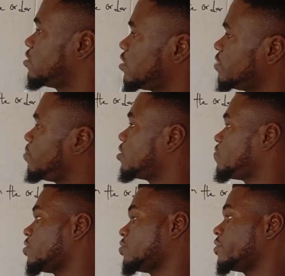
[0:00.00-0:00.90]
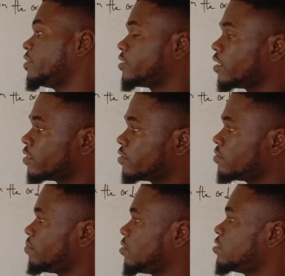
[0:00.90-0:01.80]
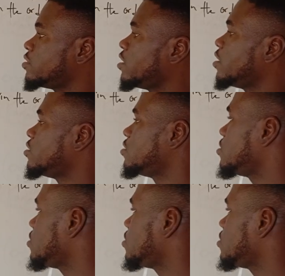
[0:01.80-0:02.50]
6 plus 4 is already 10, plus 8